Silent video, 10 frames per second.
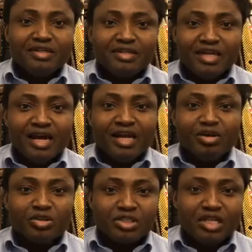They are
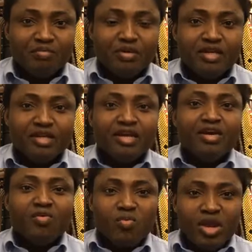not sleeping.
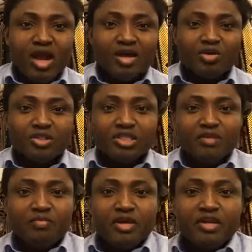We are not
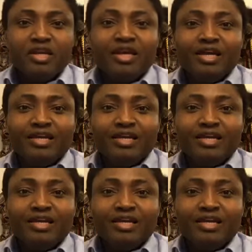sleeping.